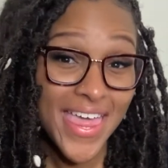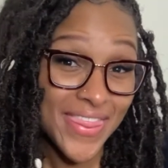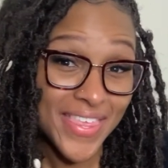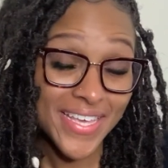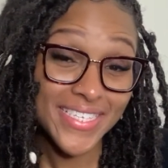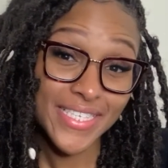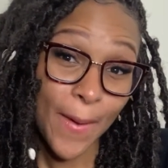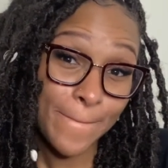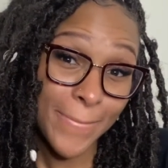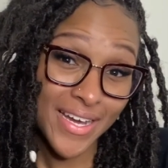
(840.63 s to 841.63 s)
this
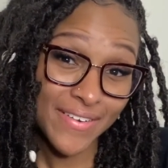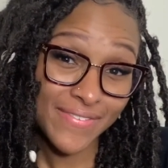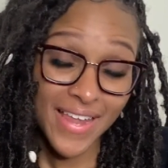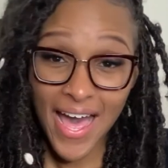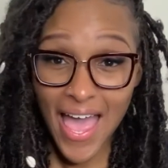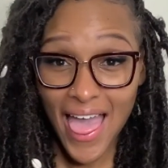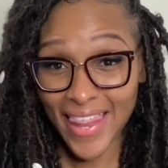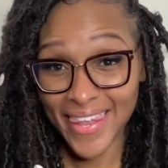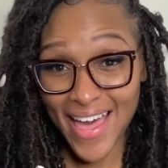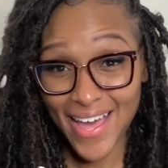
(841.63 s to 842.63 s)
butterfly
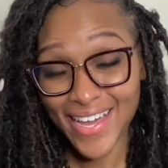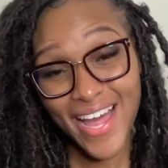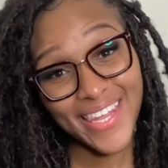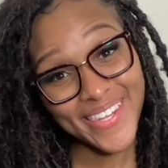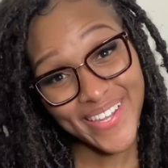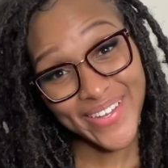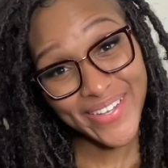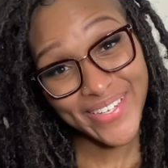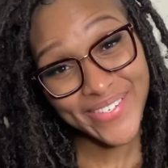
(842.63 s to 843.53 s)
lock look.